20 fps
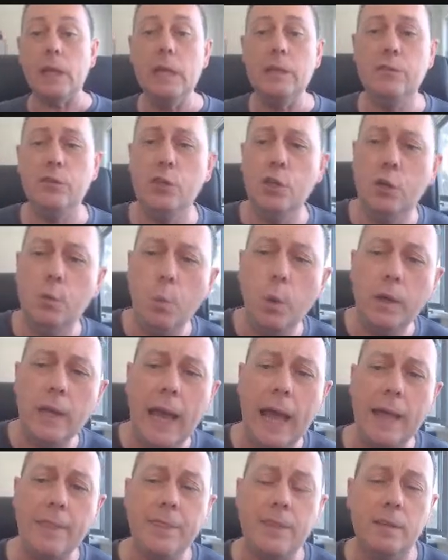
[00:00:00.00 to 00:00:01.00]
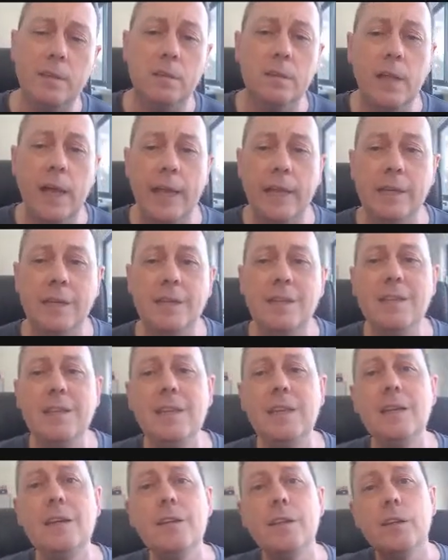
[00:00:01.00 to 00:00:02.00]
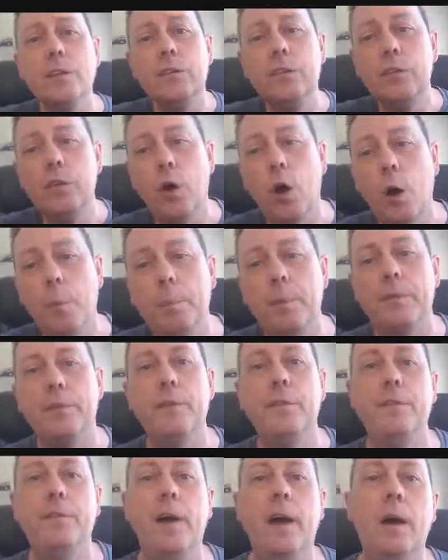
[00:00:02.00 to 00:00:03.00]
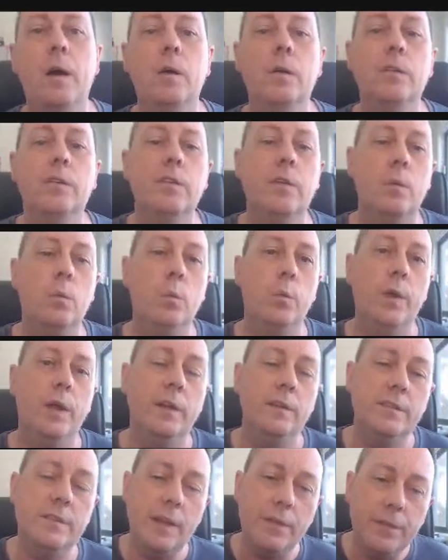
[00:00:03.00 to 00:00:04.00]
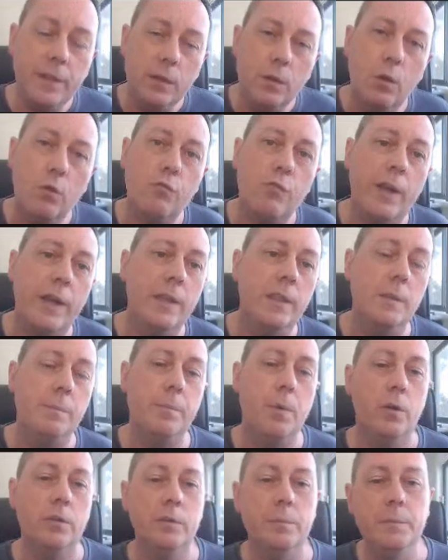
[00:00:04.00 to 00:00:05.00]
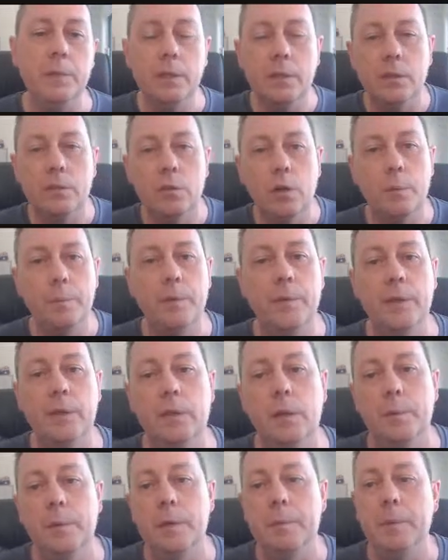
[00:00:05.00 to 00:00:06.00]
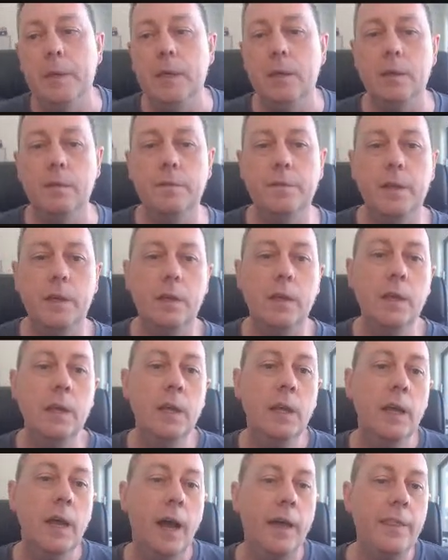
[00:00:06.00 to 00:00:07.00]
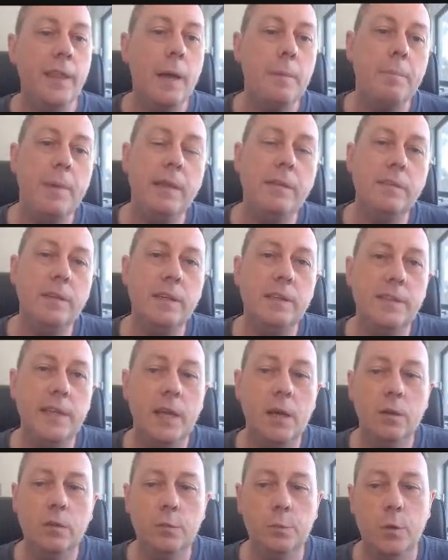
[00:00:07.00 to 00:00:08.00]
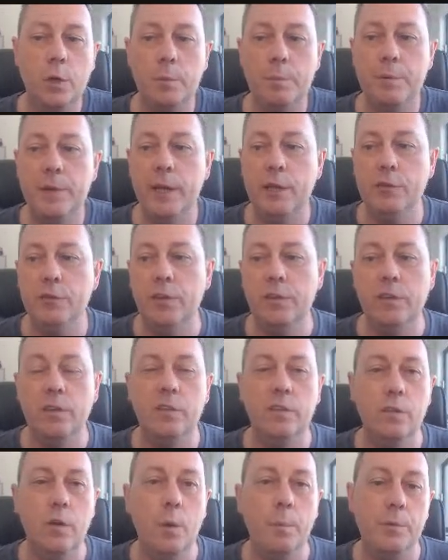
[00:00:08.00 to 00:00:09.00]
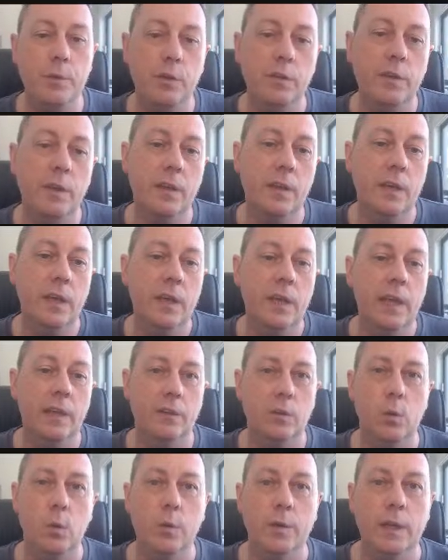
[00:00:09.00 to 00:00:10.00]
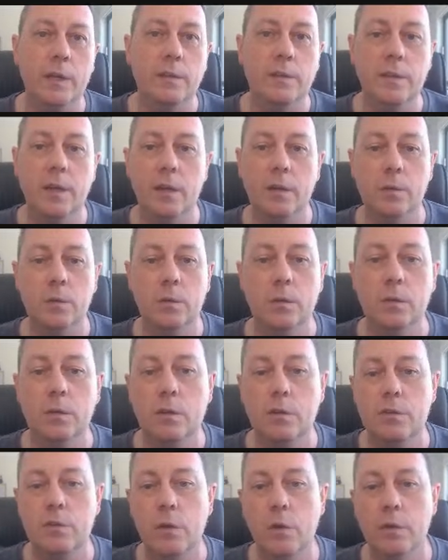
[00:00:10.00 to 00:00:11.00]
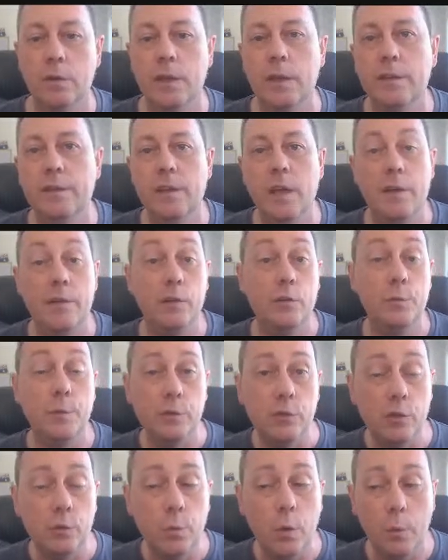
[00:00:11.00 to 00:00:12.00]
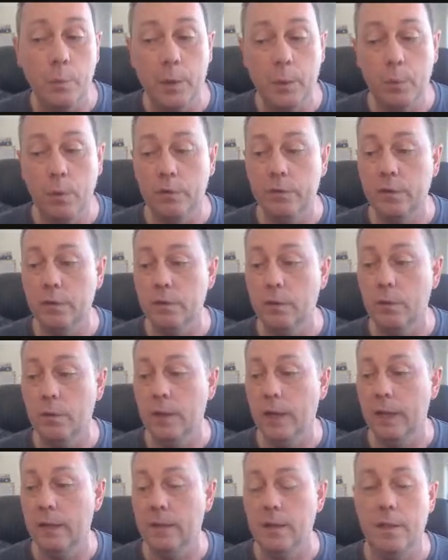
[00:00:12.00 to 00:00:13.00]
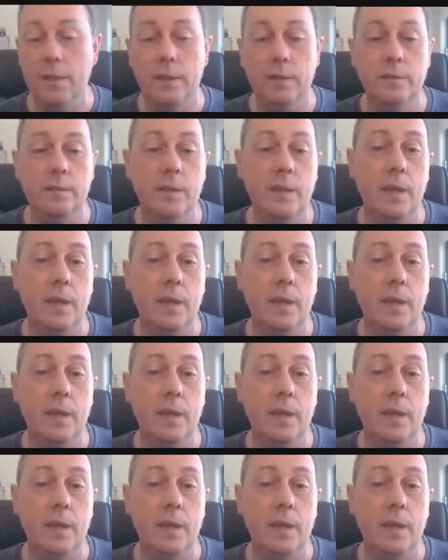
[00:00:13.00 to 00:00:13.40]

And so you'll want to add this line near the top of the file somewhere. It's definitely not right at the bottom, near the top of the WP config. And that basically tells WordPress just to stop using its own internal cron service, which is what we want to do in this